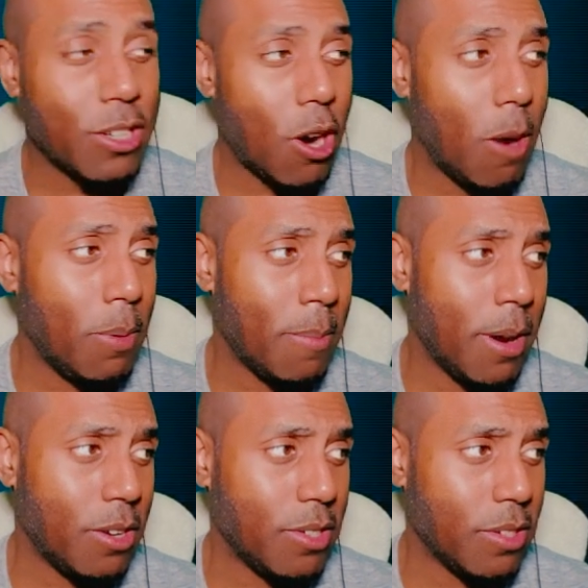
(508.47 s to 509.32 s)
/ Harpy in my
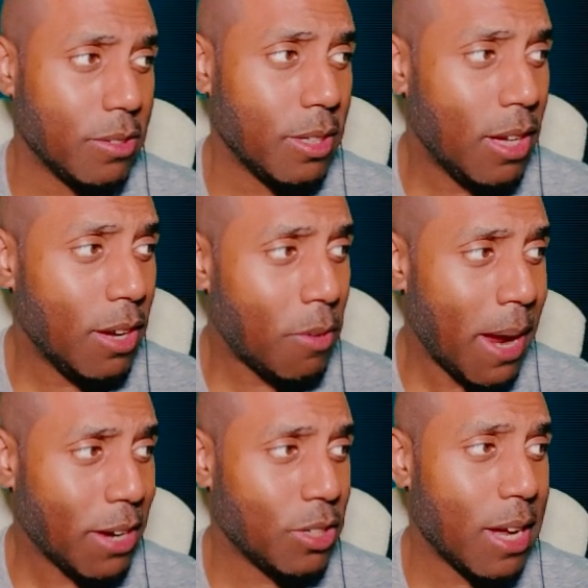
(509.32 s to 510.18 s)
arsenal from my
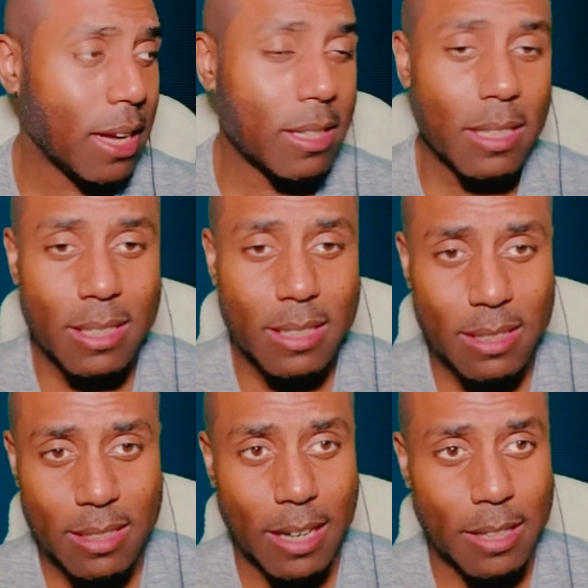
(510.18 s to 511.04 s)
extra deck.
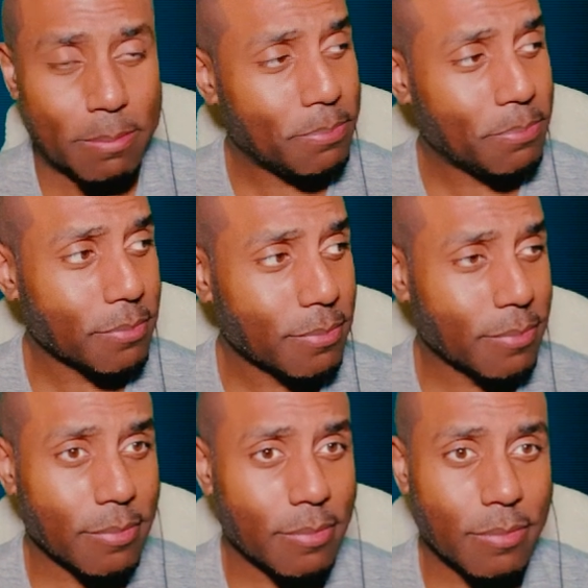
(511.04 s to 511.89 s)
Done.
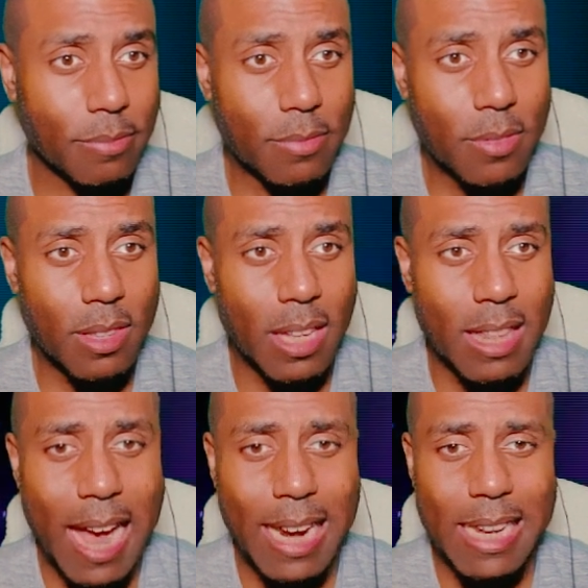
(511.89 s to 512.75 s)

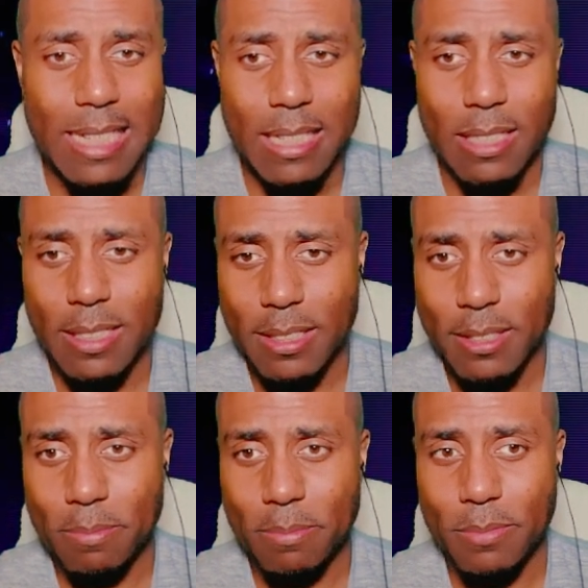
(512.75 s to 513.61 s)
That easy.
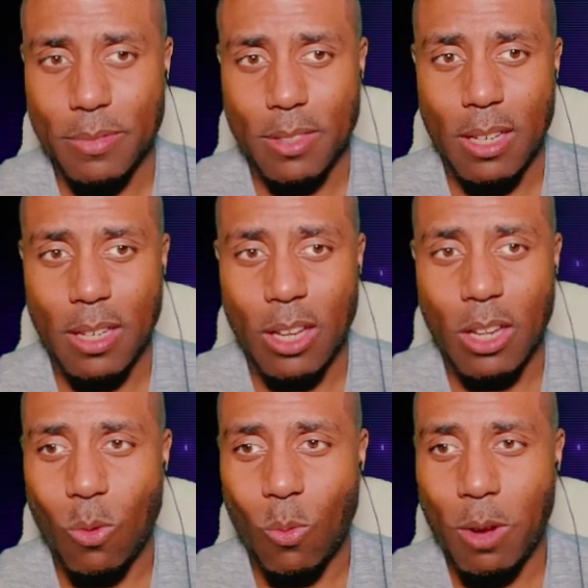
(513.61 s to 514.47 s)

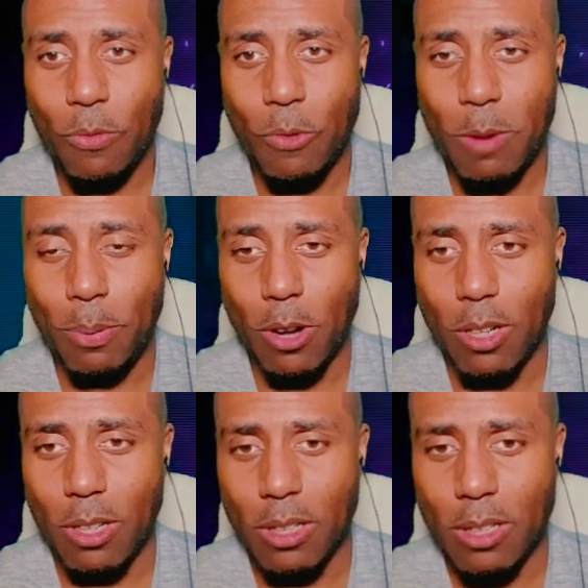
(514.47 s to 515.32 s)
One free
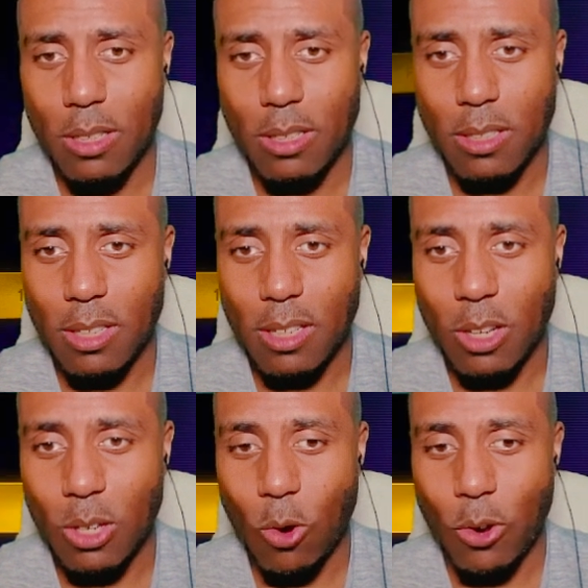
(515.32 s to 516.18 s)
pull.
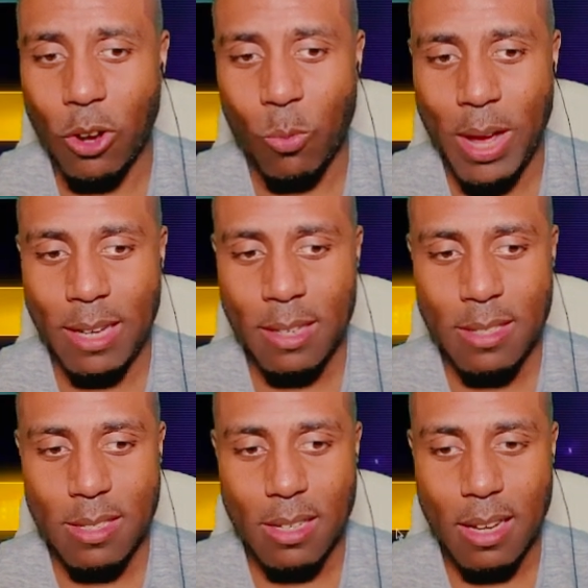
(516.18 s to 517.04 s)
Glory on Wings.